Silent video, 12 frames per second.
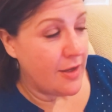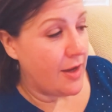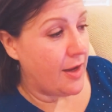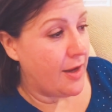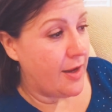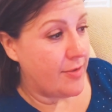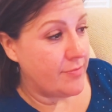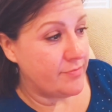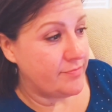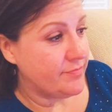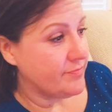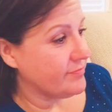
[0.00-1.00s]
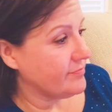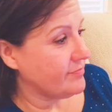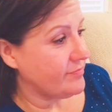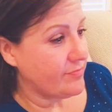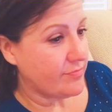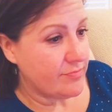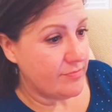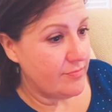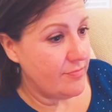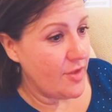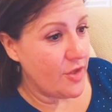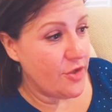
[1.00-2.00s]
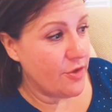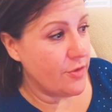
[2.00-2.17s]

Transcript: You're